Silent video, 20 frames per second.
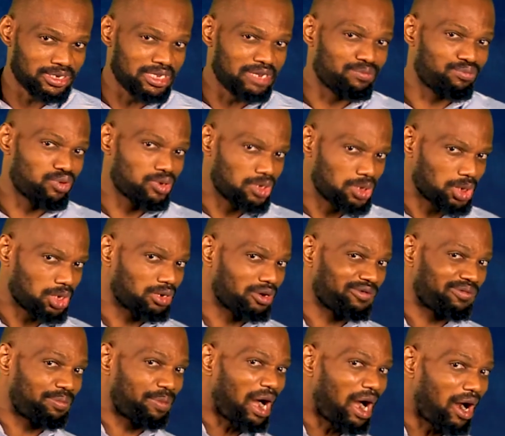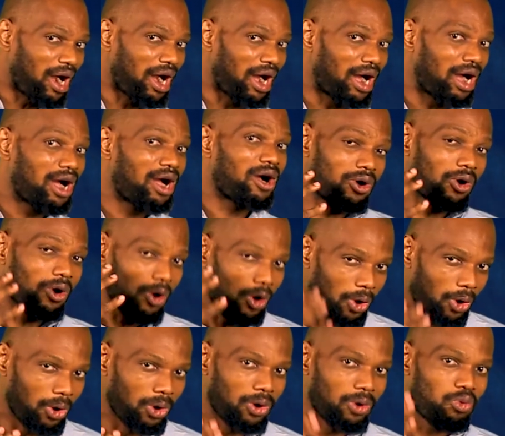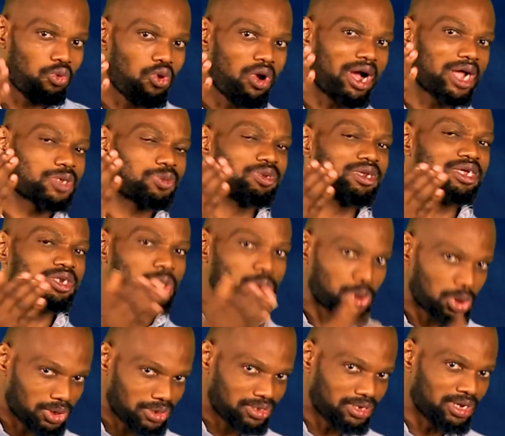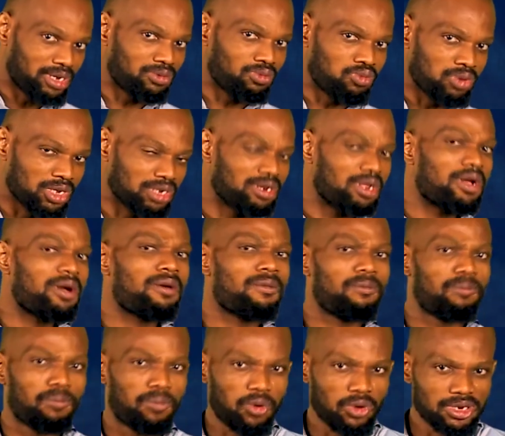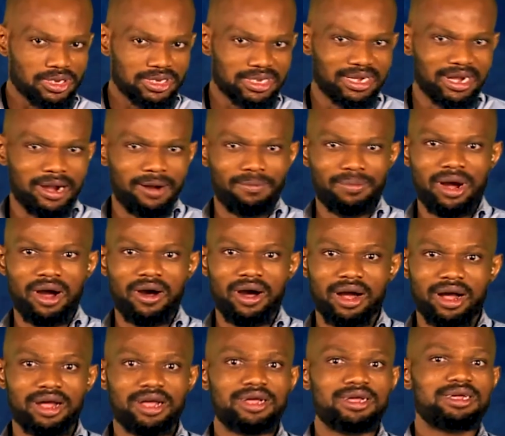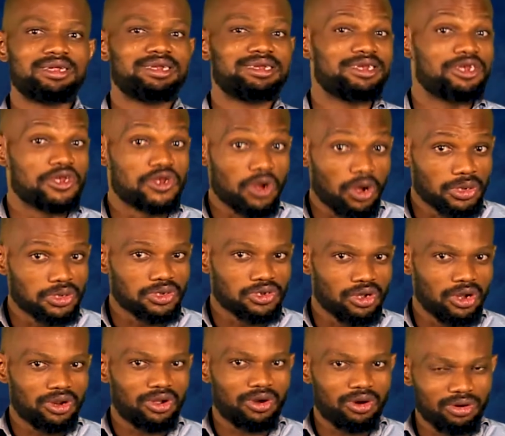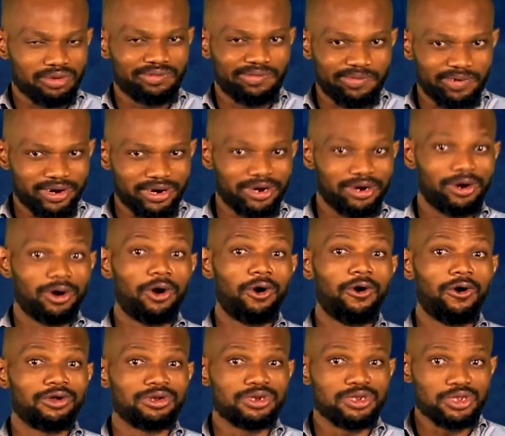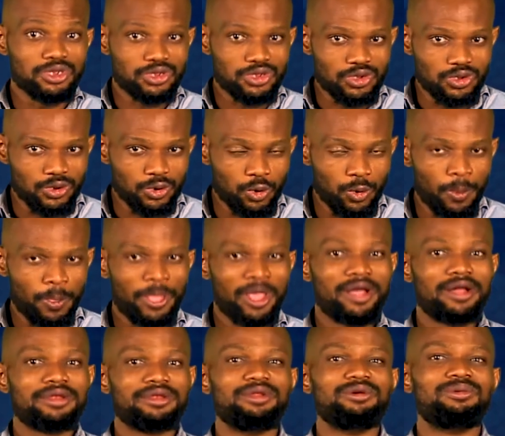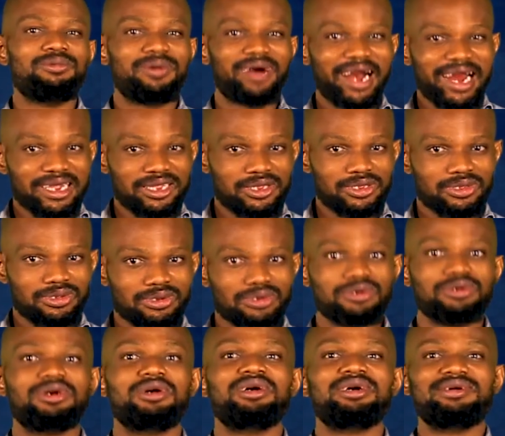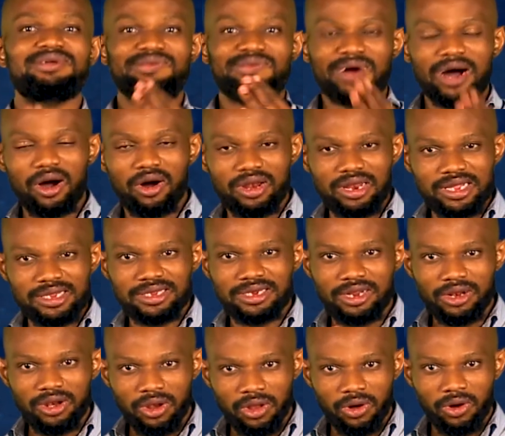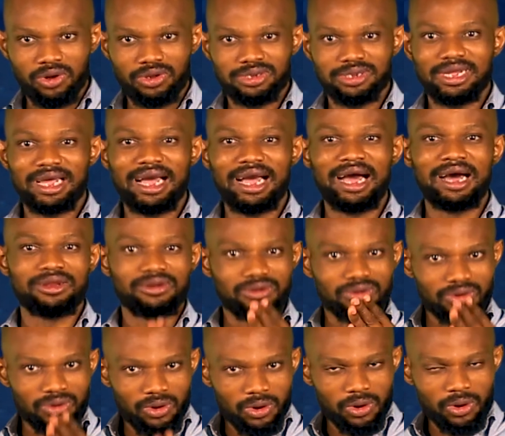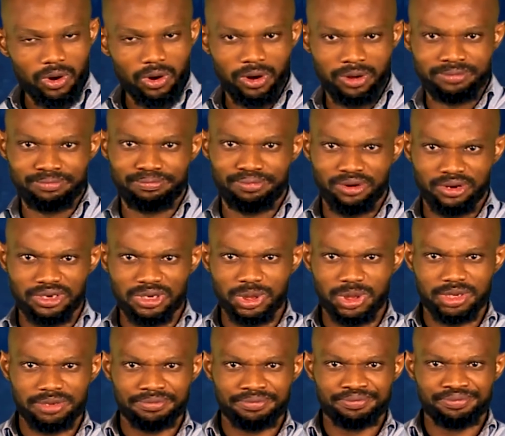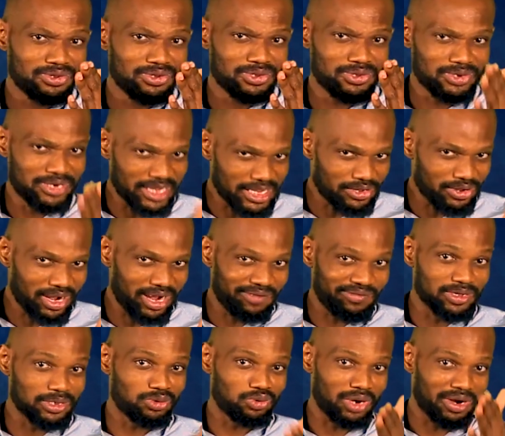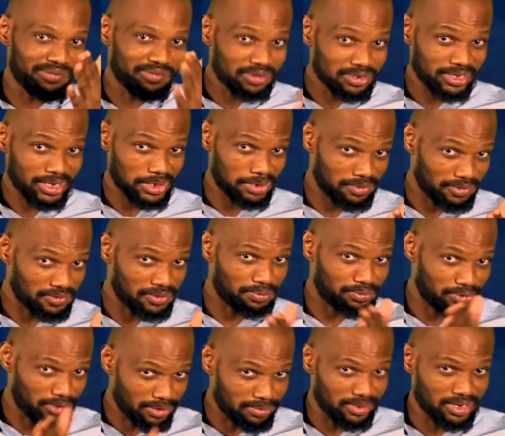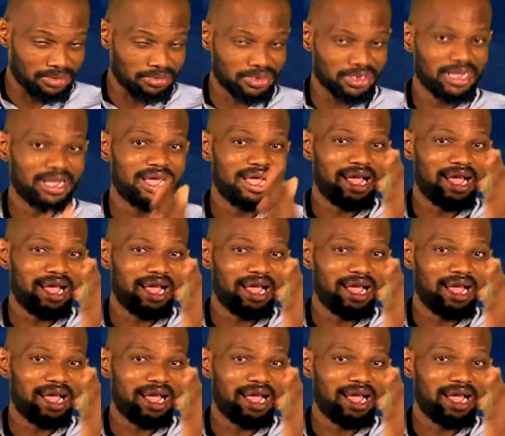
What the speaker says: in position of power or who has been entrusted with political power does not confer on you the right to violate the laws and go unpunished. So there you have it. We have looked at some of the problems